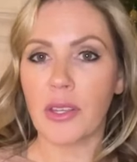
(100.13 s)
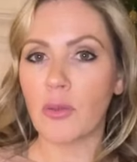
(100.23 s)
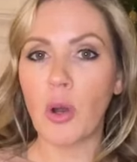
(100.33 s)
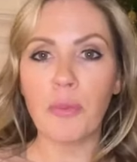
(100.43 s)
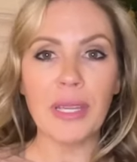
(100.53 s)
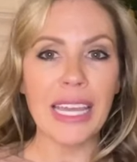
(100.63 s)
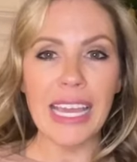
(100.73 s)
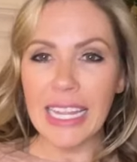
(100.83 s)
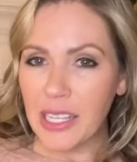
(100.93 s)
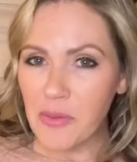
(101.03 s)
There won't be
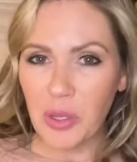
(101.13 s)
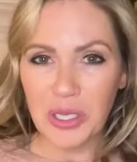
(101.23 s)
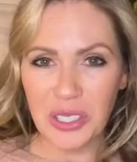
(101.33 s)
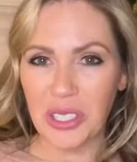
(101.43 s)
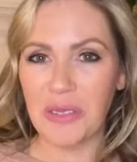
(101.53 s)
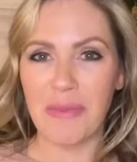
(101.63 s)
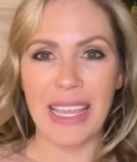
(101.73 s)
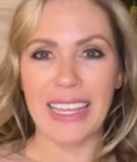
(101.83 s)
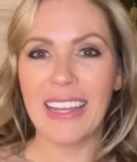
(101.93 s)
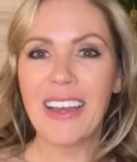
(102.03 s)
any more dirt
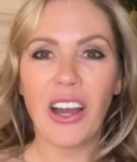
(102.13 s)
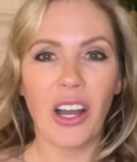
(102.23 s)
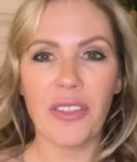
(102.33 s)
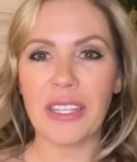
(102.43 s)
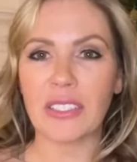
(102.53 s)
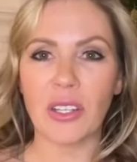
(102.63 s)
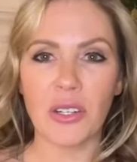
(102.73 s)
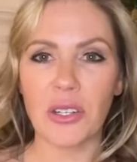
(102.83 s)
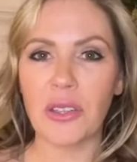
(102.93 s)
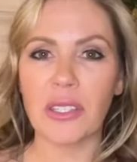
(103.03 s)
made on this
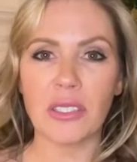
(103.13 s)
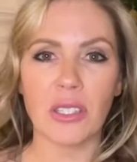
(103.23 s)
earth,